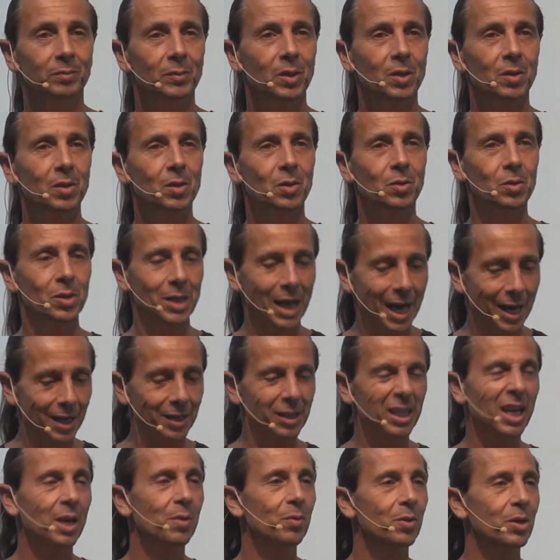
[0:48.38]
There, there's not a
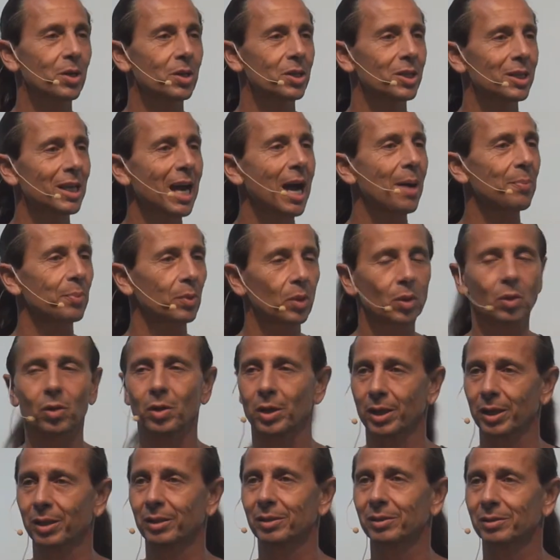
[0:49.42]
day where you stop
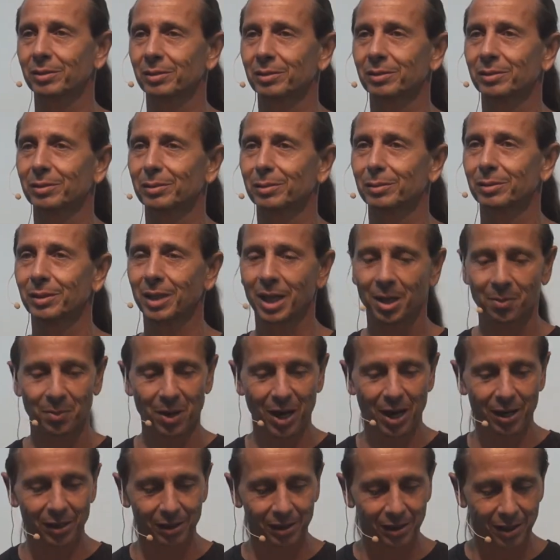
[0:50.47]
learning.
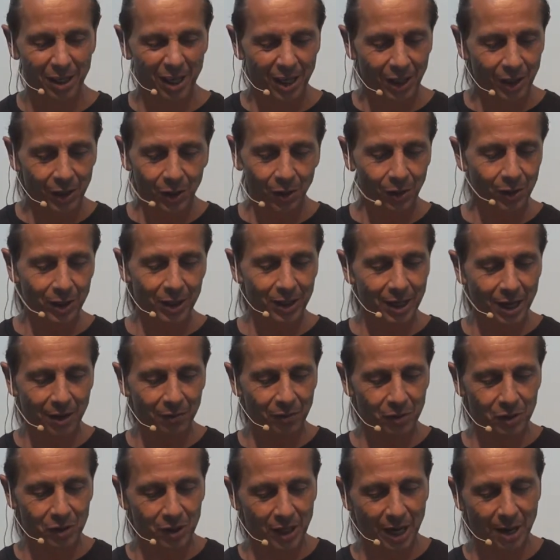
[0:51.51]
Amen. Learning
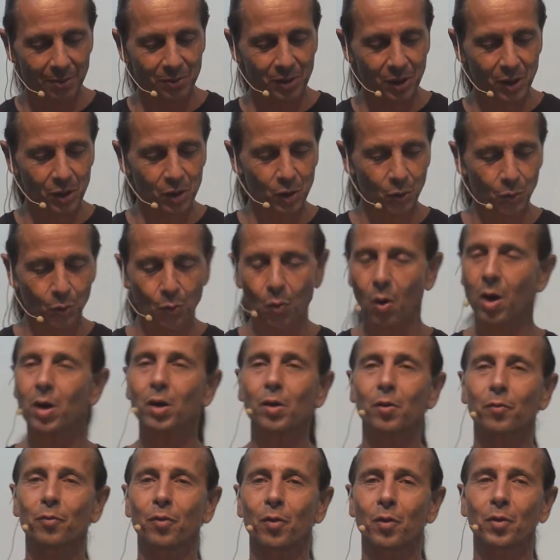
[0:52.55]
never stops. And it's a
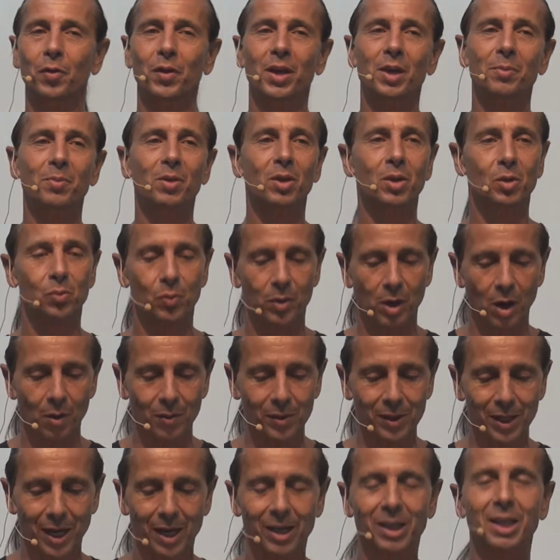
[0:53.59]
wonderful thing because we
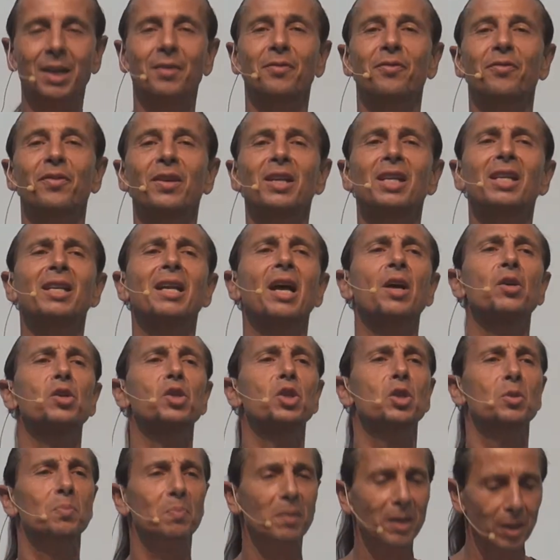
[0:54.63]
always got to keep feeding our
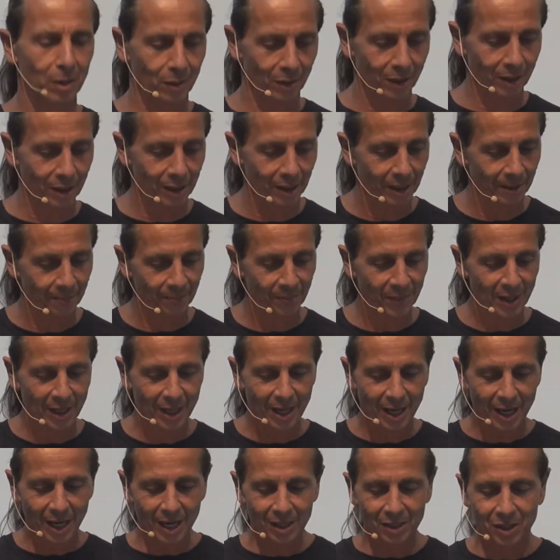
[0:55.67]
spirit
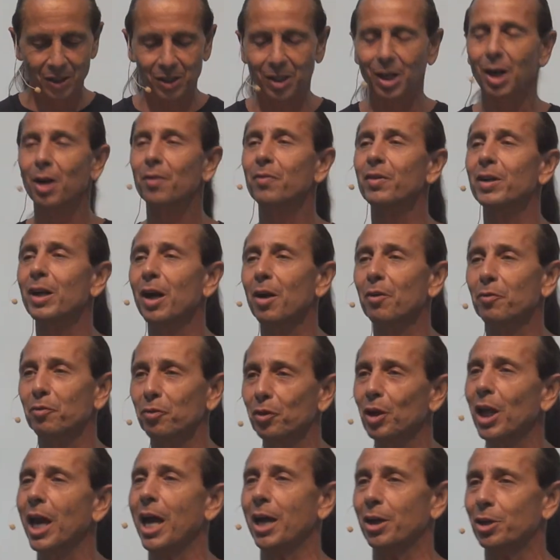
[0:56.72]
and starving our
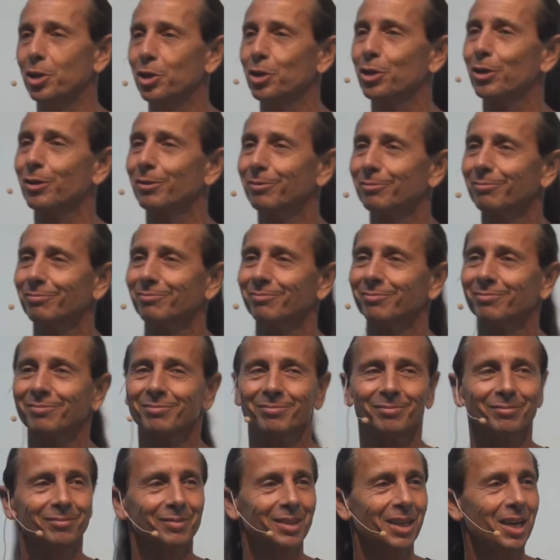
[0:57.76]
flesh.
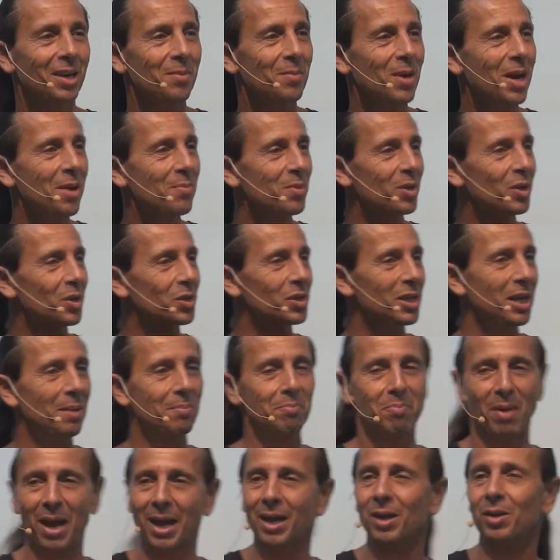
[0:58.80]
Amen. Because
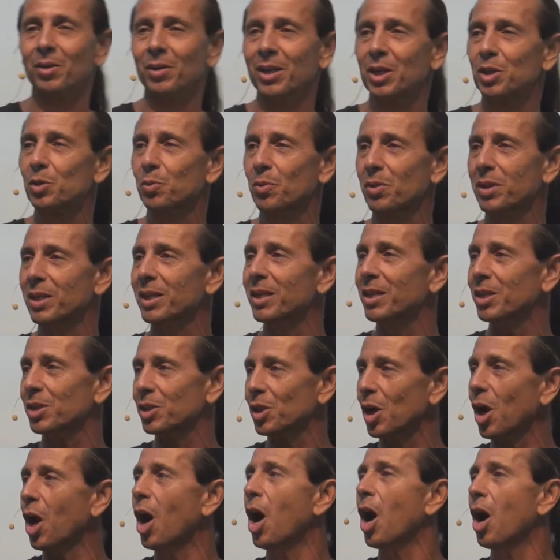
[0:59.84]
that battle that's within
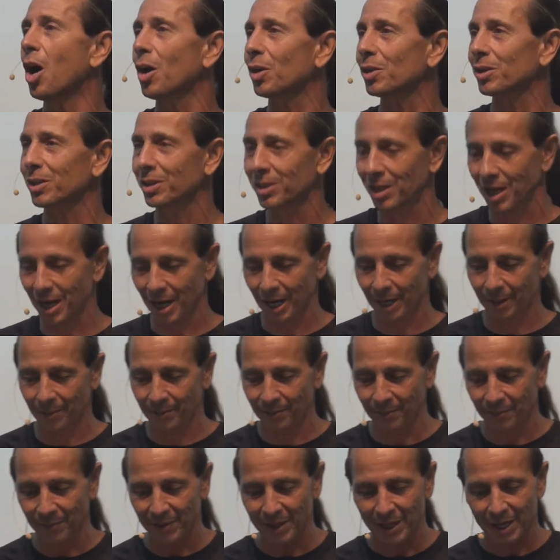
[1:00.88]
us all the time.